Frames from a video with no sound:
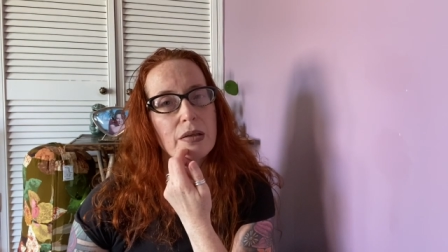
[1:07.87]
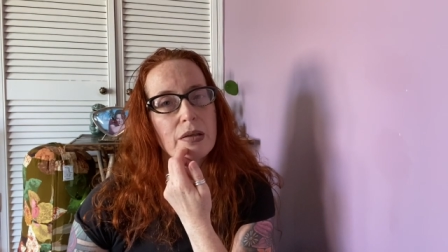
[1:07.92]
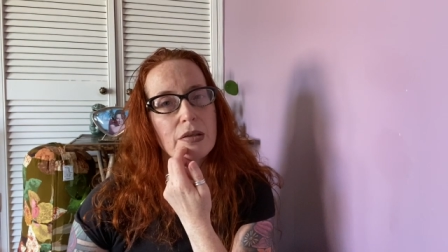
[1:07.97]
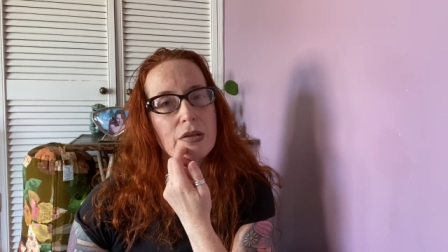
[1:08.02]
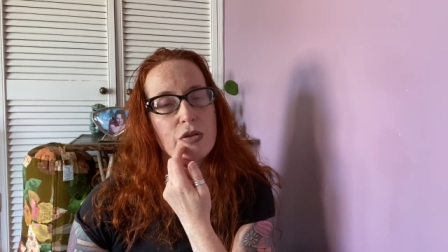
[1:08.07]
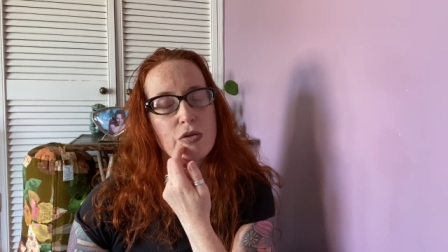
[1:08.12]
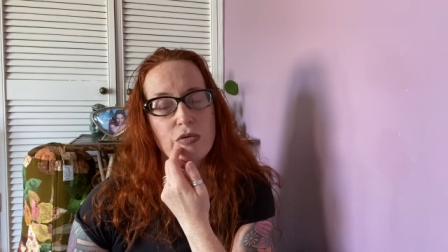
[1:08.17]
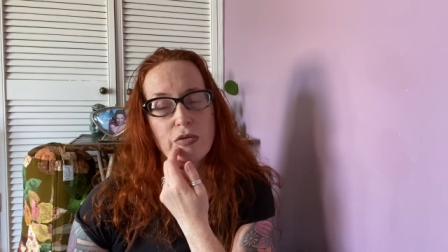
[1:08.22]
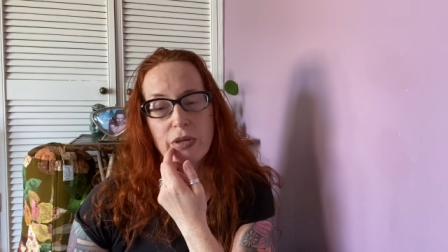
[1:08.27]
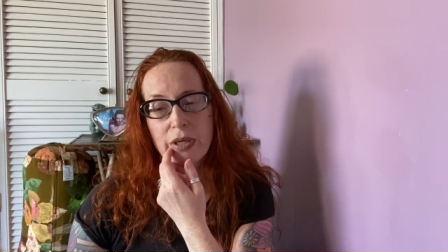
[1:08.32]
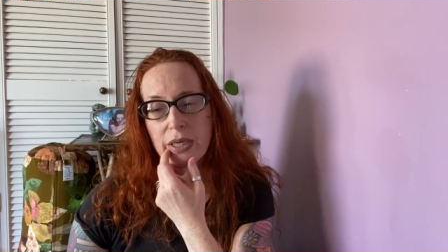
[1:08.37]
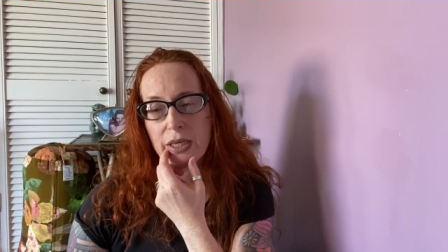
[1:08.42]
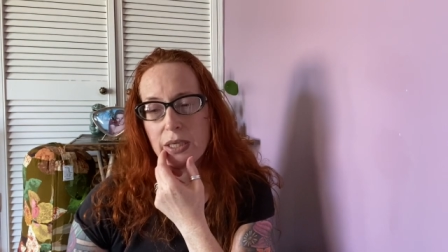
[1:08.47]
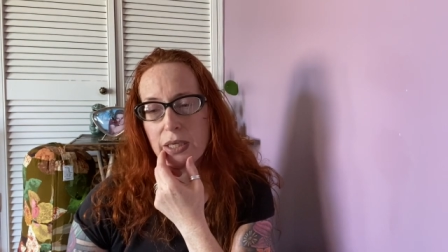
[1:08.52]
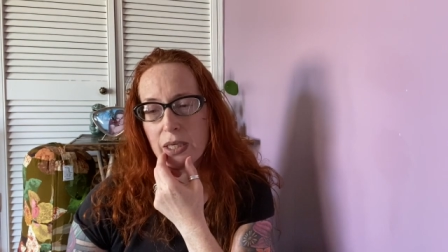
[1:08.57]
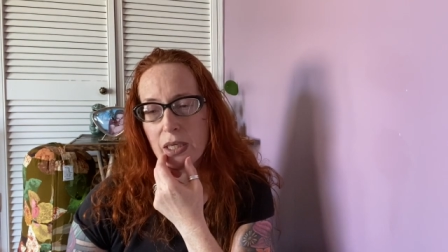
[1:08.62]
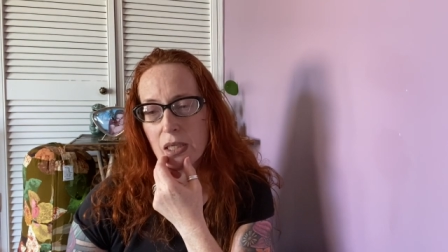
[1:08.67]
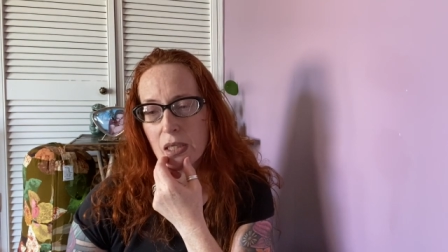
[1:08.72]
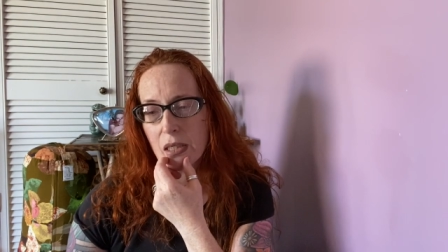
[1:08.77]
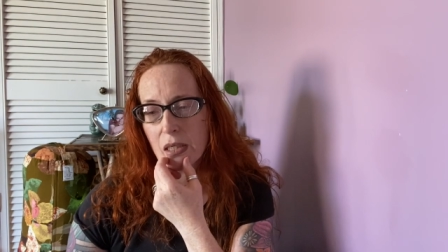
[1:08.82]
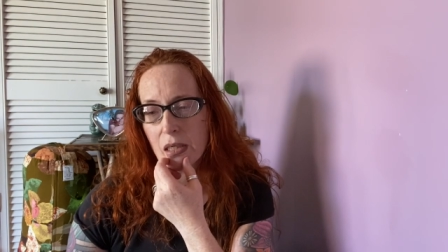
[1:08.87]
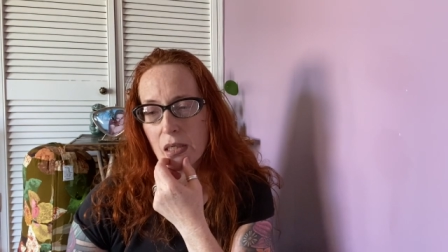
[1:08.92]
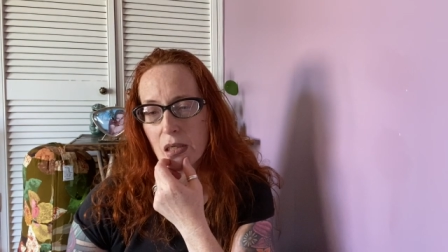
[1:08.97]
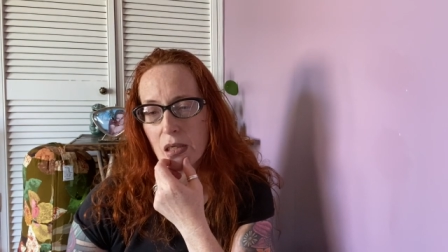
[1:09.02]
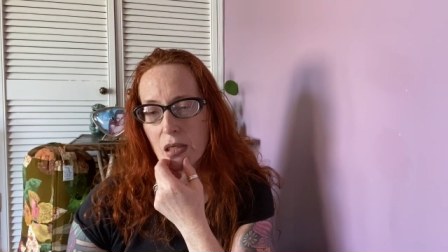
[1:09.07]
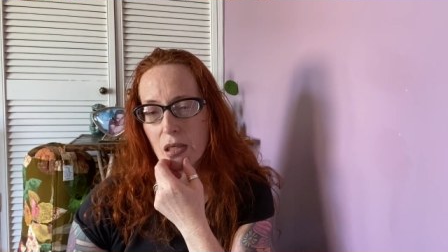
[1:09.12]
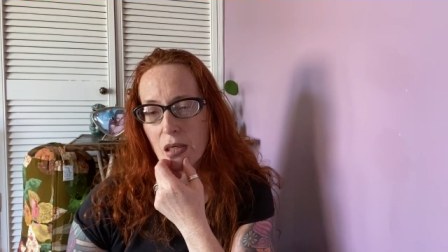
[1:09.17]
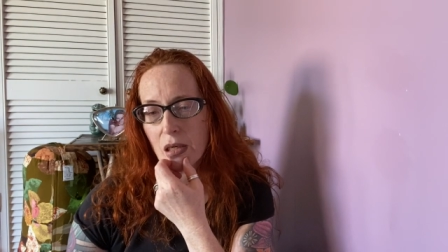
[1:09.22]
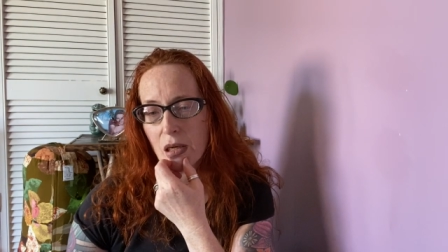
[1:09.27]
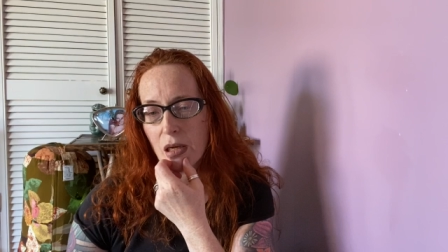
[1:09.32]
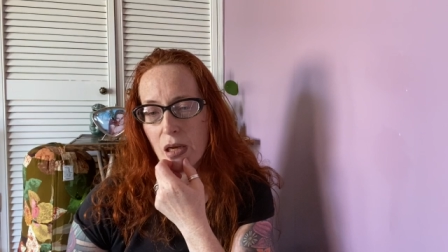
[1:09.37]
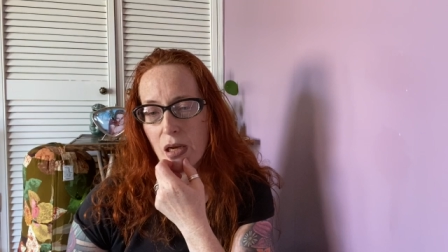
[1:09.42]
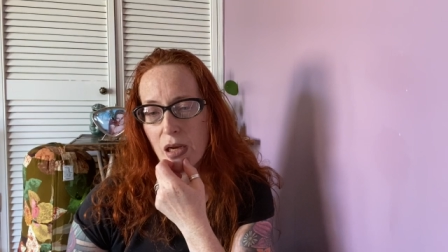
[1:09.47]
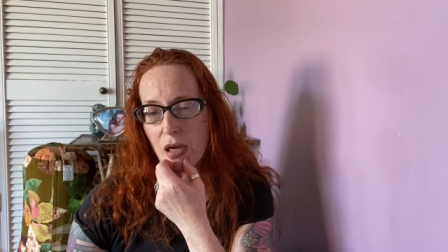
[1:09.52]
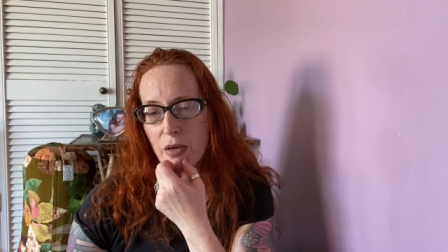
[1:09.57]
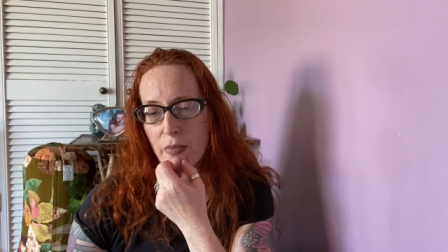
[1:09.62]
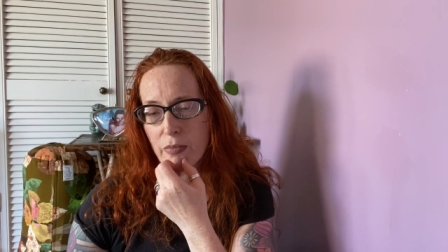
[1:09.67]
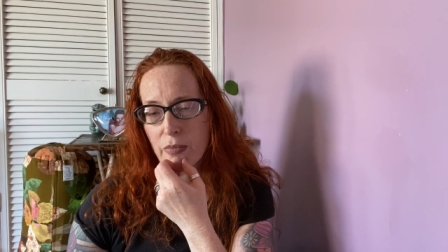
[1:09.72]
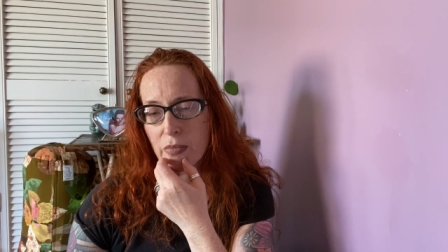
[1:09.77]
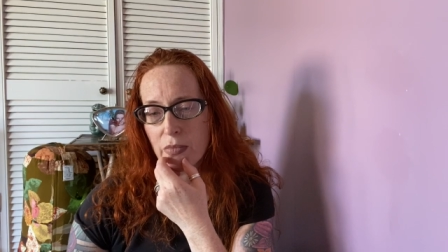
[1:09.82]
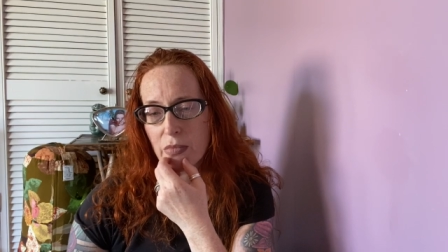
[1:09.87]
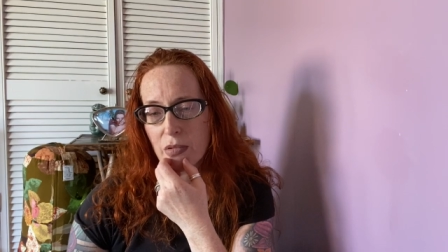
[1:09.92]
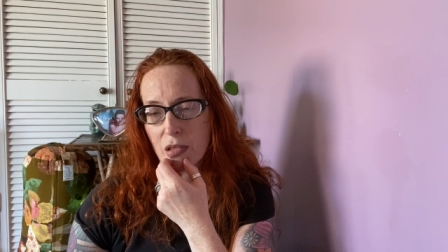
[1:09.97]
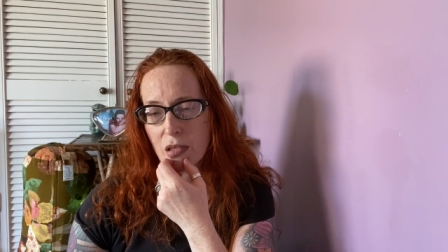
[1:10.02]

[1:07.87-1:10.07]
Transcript: draining. Um,